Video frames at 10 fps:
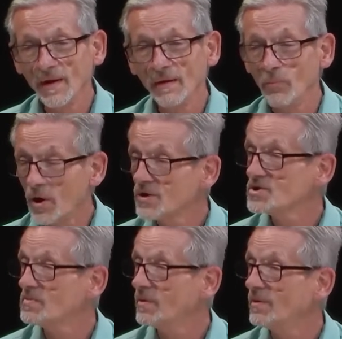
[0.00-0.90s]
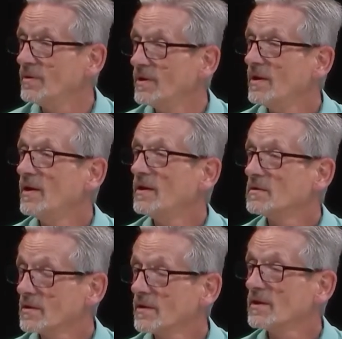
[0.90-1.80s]
impossible
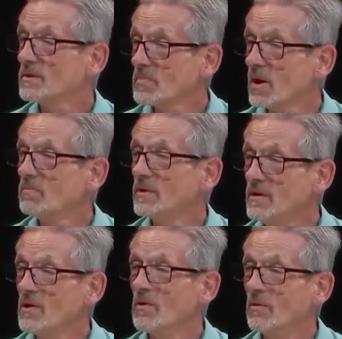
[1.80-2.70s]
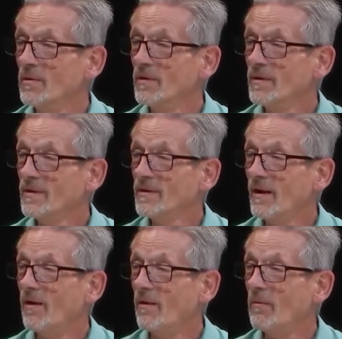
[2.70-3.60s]
to let the public know
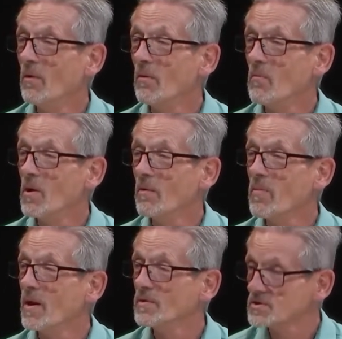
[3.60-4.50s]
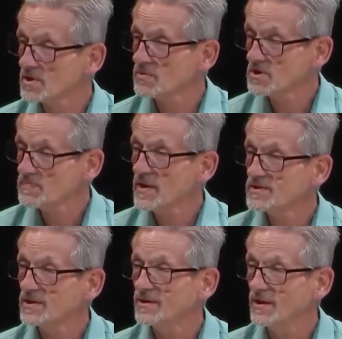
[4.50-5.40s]
about some of these
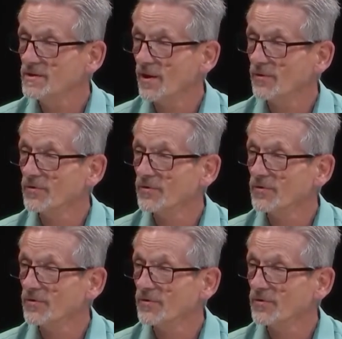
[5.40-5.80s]
basic details.